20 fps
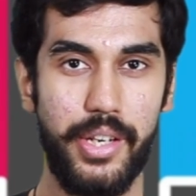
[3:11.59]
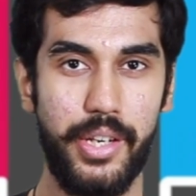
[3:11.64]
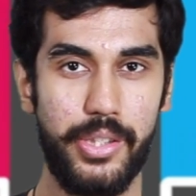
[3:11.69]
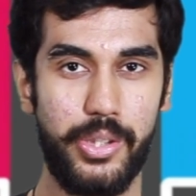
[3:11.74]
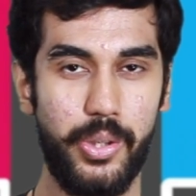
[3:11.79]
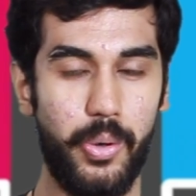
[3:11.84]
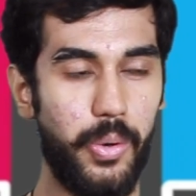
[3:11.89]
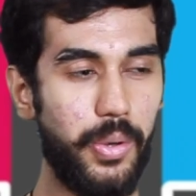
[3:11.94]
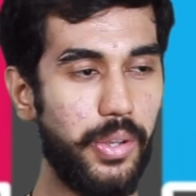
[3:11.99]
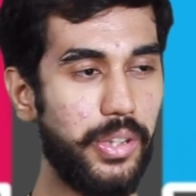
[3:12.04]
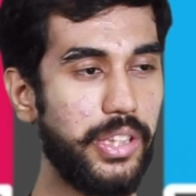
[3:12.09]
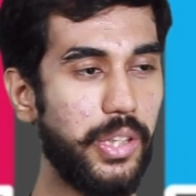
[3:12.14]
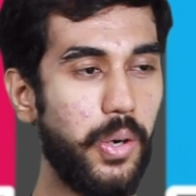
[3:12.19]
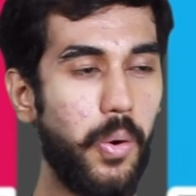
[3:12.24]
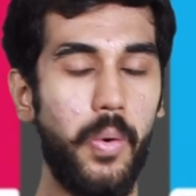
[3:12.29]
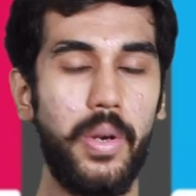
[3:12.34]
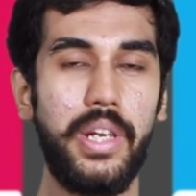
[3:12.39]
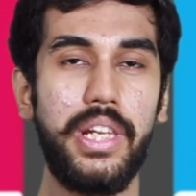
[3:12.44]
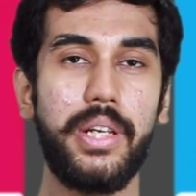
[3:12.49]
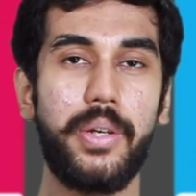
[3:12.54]
So the
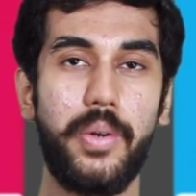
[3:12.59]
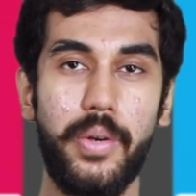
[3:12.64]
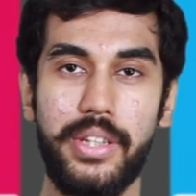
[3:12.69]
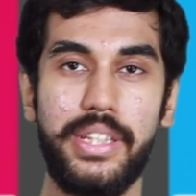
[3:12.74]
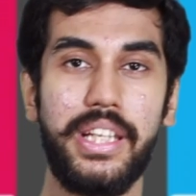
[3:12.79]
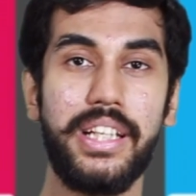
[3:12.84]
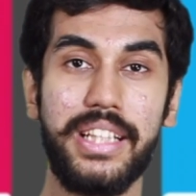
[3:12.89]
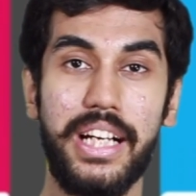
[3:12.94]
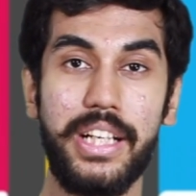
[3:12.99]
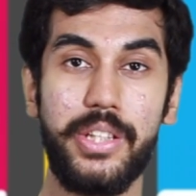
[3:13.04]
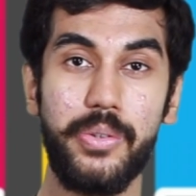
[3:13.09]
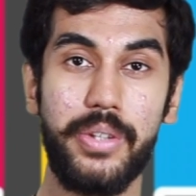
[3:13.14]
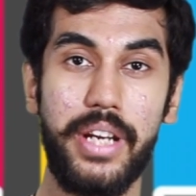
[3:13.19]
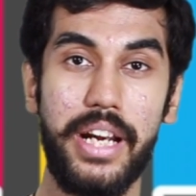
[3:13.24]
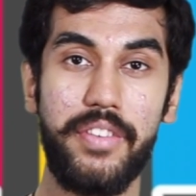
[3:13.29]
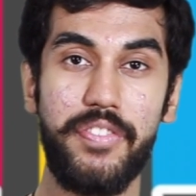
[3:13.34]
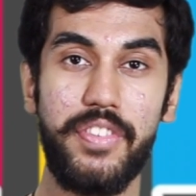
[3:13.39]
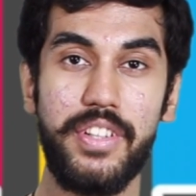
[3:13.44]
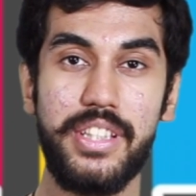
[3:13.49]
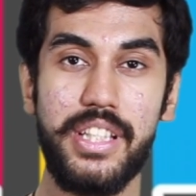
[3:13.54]
only good thing that you
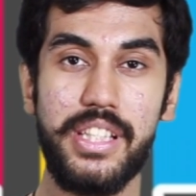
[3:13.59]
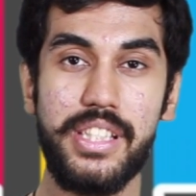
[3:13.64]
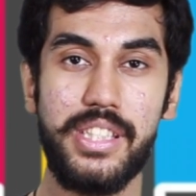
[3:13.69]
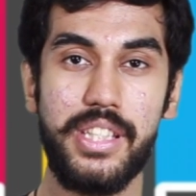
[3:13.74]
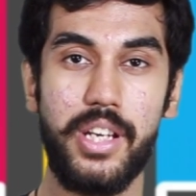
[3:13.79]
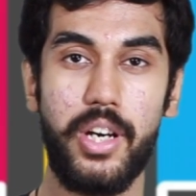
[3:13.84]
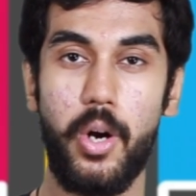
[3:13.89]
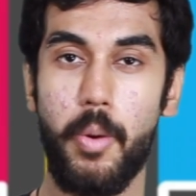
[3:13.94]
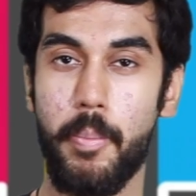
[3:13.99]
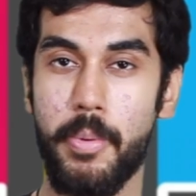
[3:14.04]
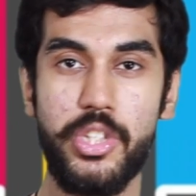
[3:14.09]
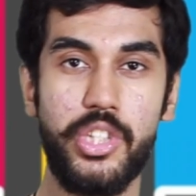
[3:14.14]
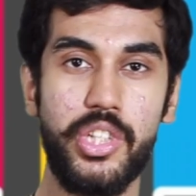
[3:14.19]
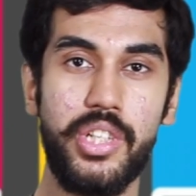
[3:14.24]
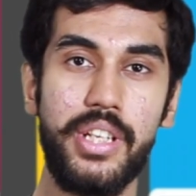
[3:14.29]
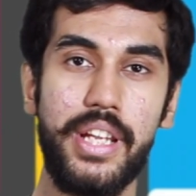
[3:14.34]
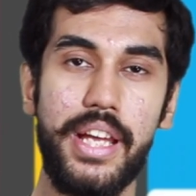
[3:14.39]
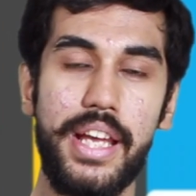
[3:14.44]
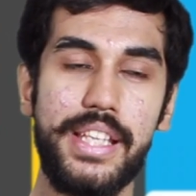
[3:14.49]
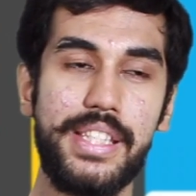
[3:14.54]
get with this
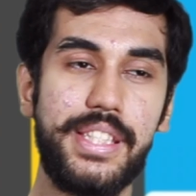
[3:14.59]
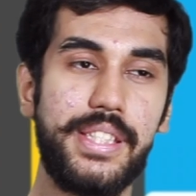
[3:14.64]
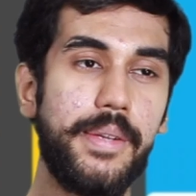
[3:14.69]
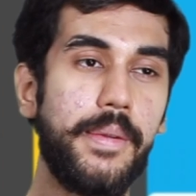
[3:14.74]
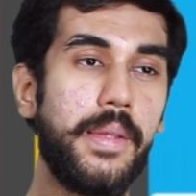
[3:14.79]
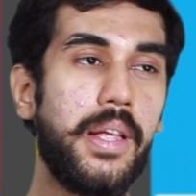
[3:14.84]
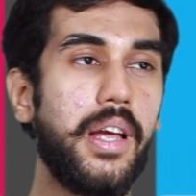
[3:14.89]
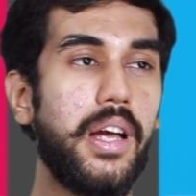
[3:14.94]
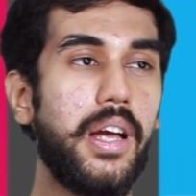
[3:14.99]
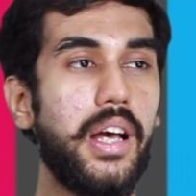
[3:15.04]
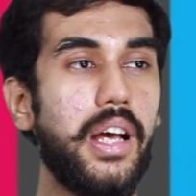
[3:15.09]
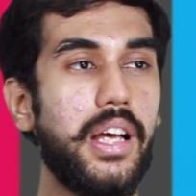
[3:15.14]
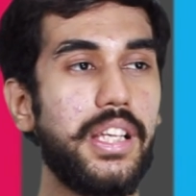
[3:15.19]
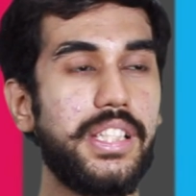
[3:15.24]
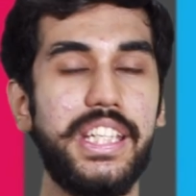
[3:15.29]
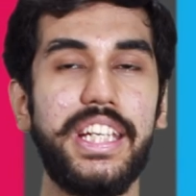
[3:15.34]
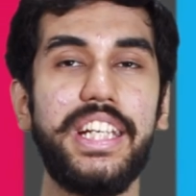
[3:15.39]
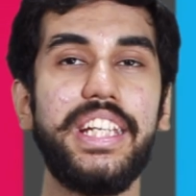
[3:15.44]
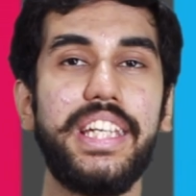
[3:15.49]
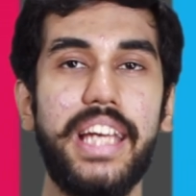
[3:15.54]
omission is
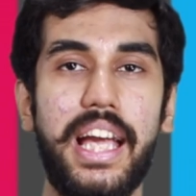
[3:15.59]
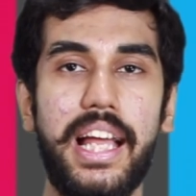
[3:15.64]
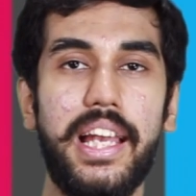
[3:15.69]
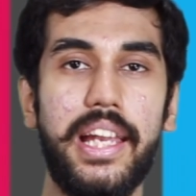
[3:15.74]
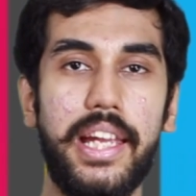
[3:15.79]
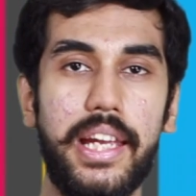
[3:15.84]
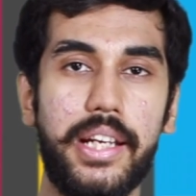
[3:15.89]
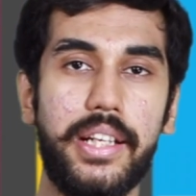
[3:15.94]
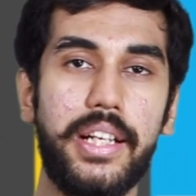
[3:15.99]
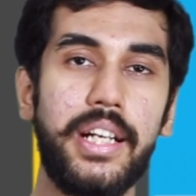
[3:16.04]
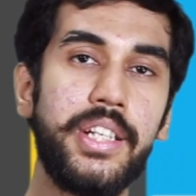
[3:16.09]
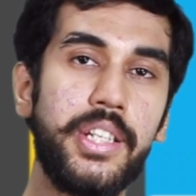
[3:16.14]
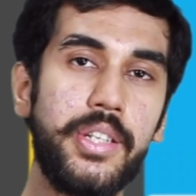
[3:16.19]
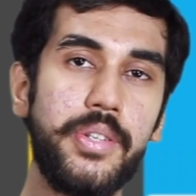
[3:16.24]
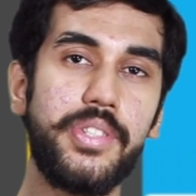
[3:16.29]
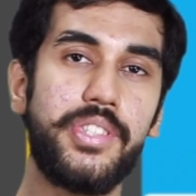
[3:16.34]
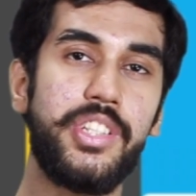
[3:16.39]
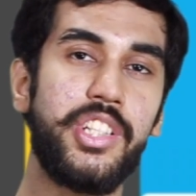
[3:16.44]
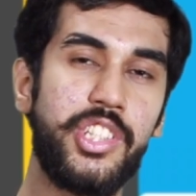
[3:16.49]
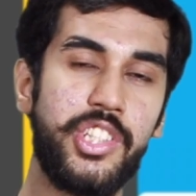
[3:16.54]
CDLA,
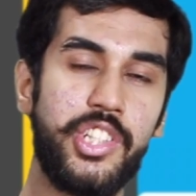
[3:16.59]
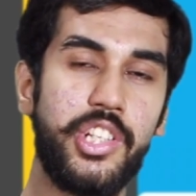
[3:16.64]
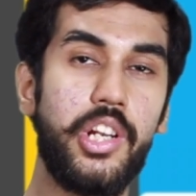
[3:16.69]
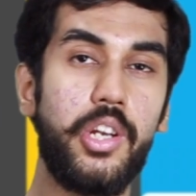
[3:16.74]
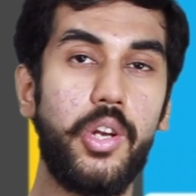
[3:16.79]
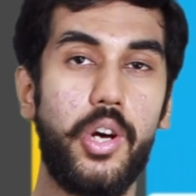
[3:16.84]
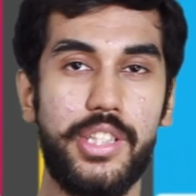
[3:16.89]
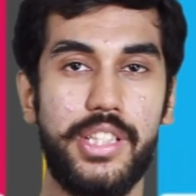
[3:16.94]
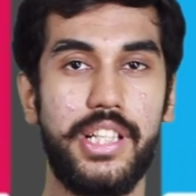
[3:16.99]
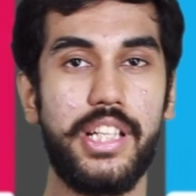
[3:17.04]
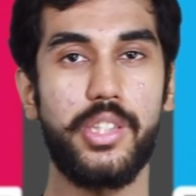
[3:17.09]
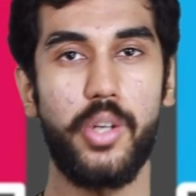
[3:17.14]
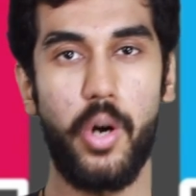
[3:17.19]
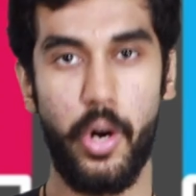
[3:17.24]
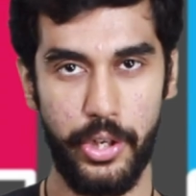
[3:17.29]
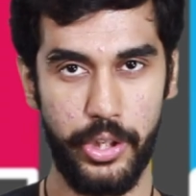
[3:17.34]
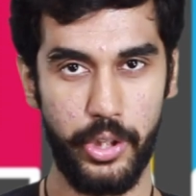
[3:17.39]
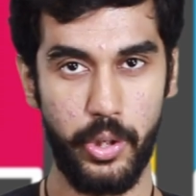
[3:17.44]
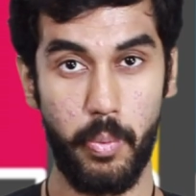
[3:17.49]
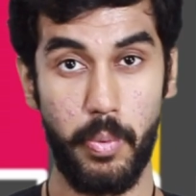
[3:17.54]
Continuous Digital Lossless
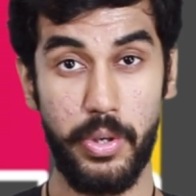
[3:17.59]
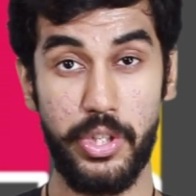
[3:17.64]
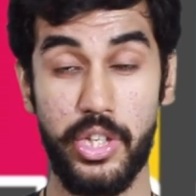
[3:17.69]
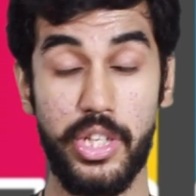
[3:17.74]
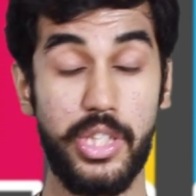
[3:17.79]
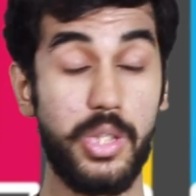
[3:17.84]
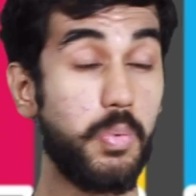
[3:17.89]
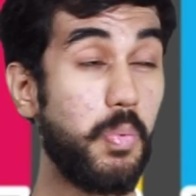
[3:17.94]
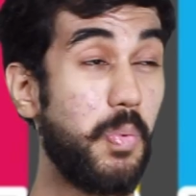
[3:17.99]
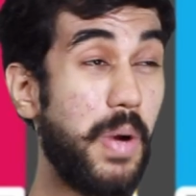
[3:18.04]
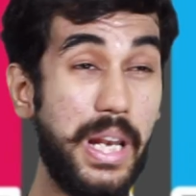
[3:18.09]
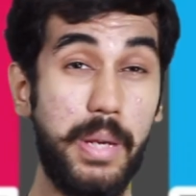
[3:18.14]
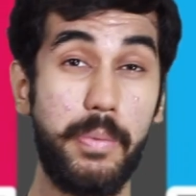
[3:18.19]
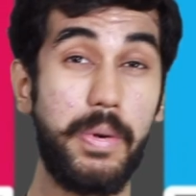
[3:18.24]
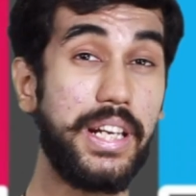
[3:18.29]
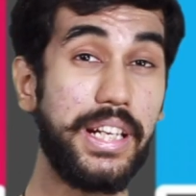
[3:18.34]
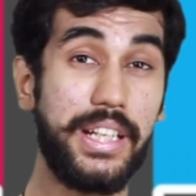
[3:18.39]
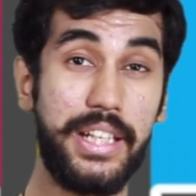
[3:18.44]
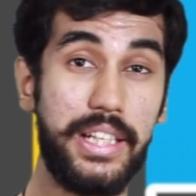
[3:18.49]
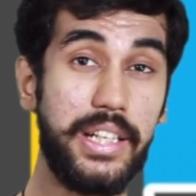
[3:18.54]
Audio, which is
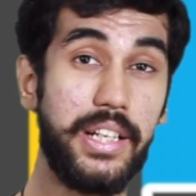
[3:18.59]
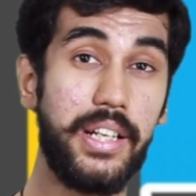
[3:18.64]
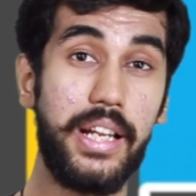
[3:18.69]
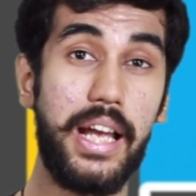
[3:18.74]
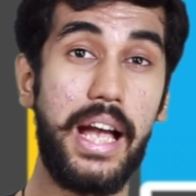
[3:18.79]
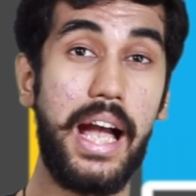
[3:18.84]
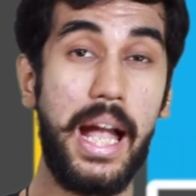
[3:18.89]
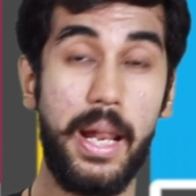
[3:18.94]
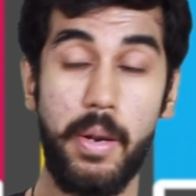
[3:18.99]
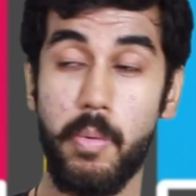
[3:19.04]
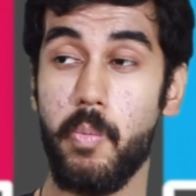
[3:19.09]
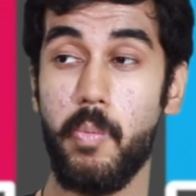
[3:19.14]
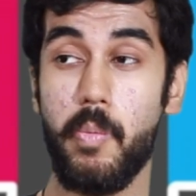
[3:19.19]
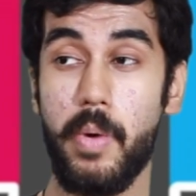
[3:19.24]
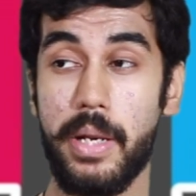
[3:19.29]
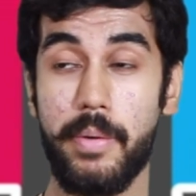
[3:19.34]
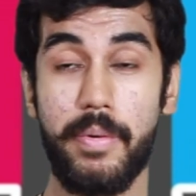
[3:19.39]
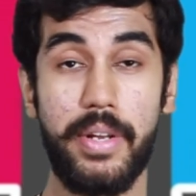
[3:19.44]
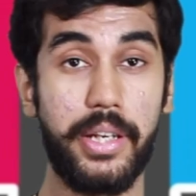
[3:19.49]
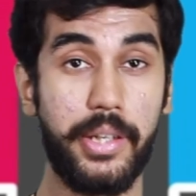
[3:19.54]
very clear and
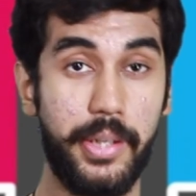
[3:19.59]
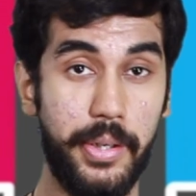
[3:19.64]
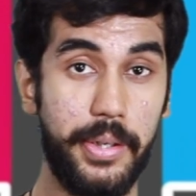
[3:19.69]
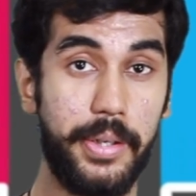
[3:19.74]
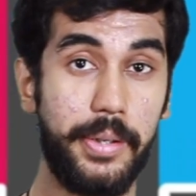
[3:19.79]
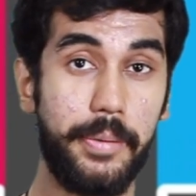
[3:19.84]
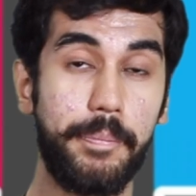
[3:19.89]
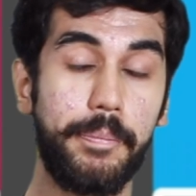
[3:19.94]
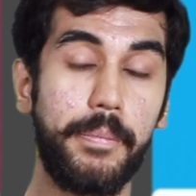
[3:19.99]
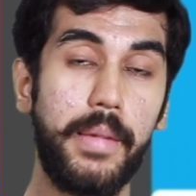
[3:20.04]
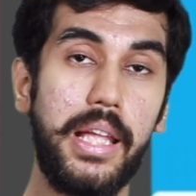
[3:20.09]
very good.